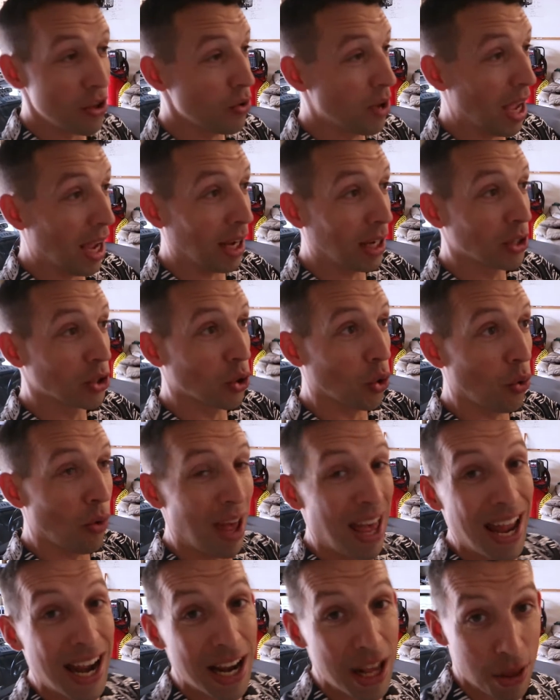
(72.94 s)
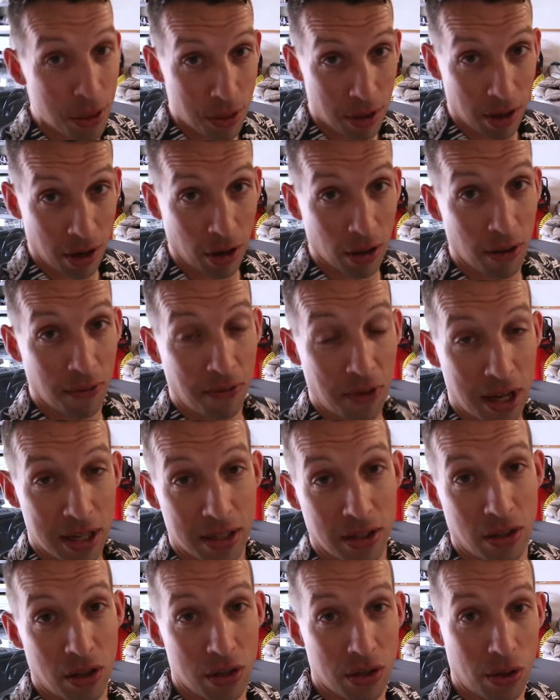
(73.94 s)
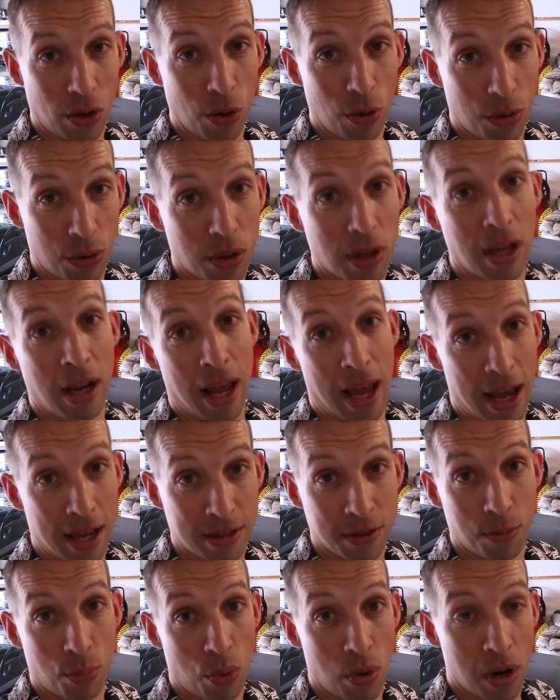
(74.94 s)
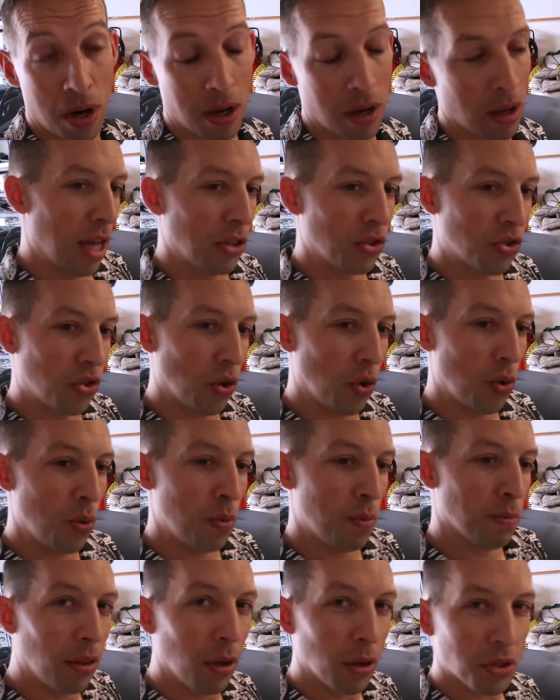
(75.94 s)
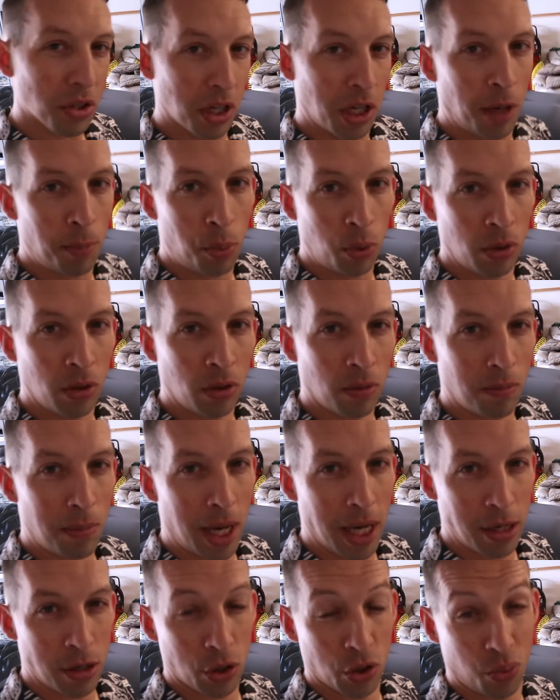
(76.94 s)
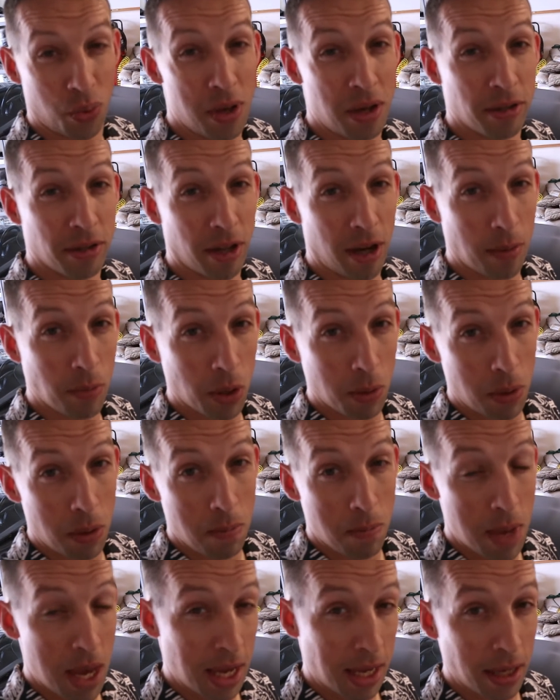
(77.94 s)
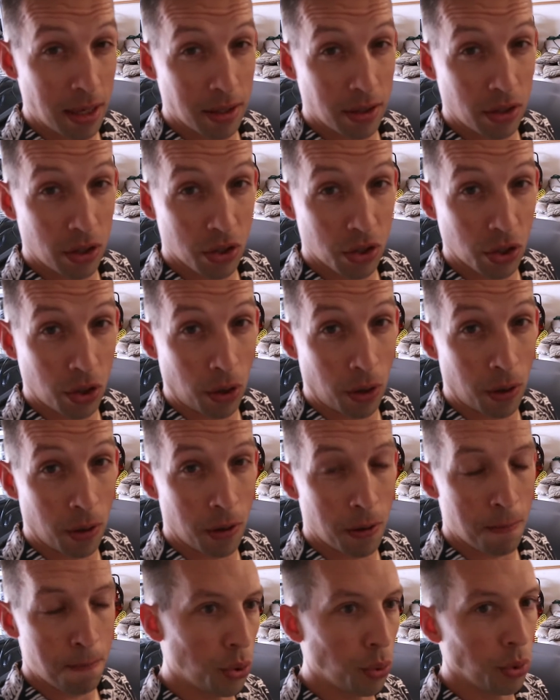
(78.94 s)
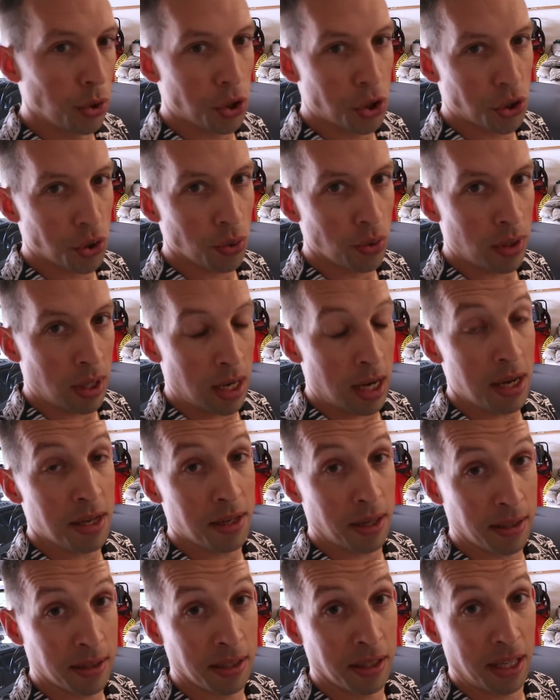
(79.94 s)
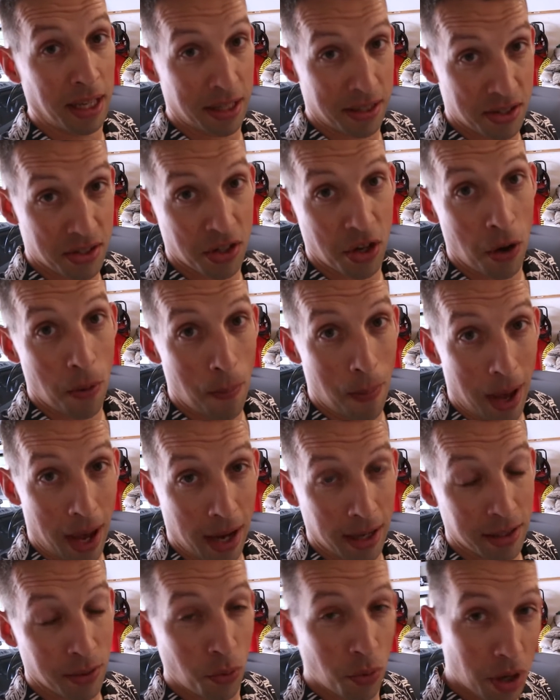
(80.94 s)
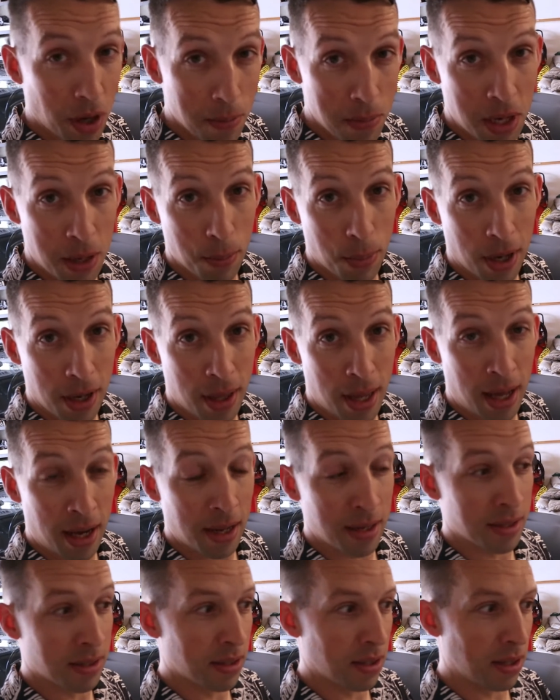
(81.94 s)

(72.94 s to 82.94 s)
you can't control anything on the face of this earth that has a brain. And so there's a couple little minor tweaks that I'm gonna be making to this car to ensure that it doesn't get scumbagged. And what I mean by that is